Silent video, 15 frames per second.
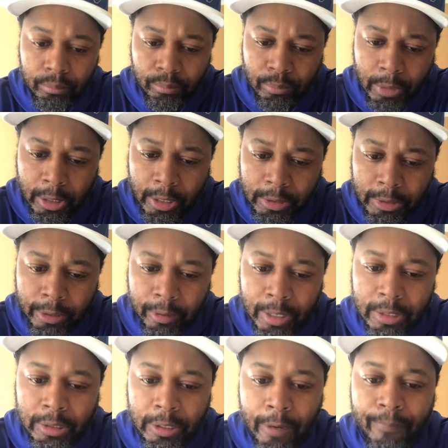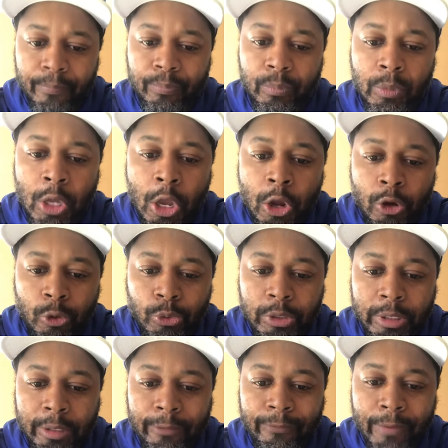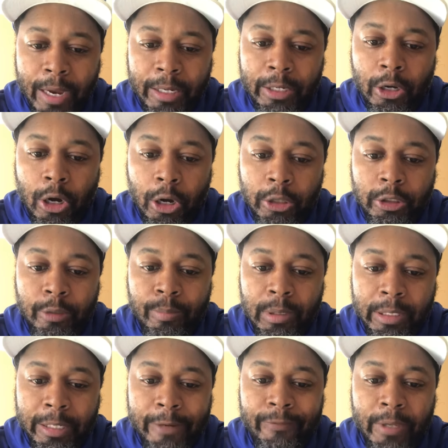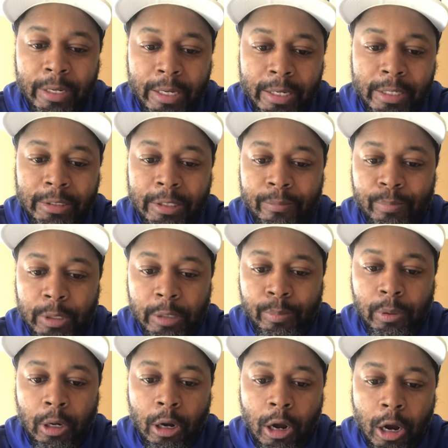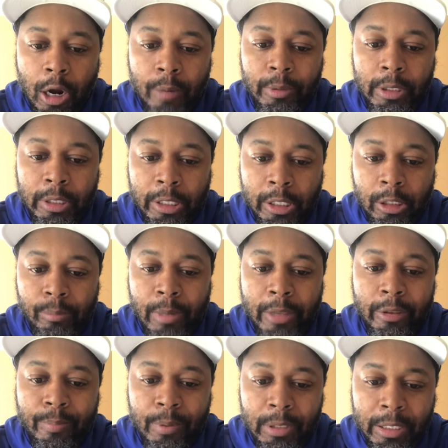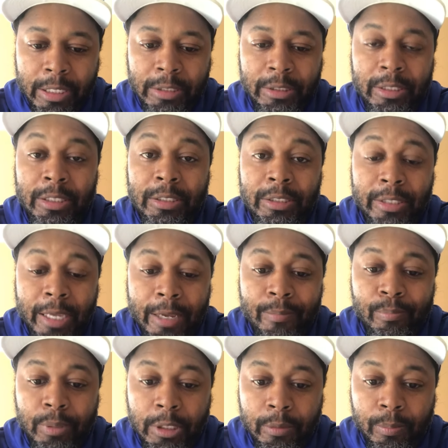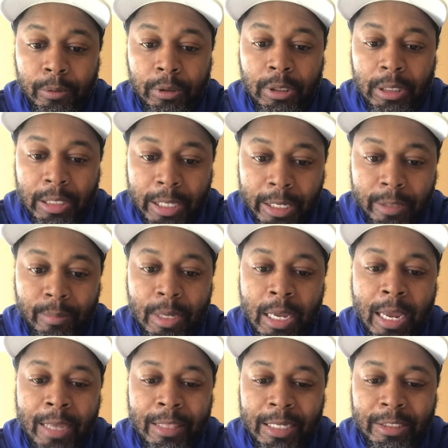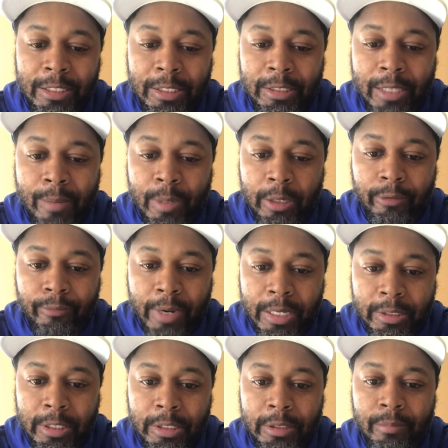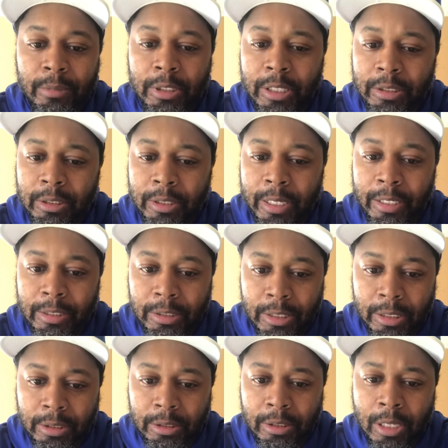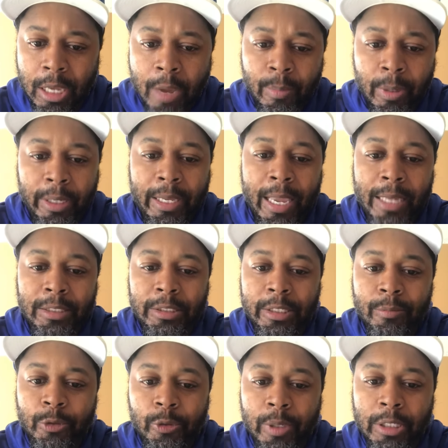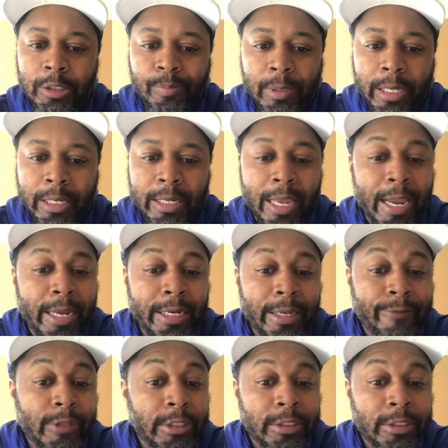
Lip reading: Because there are some who still find it hard to believe that innocent people are harmed and killed by the police, these same people claim that systemic racism doesn't exist, but can't seem to explain any of the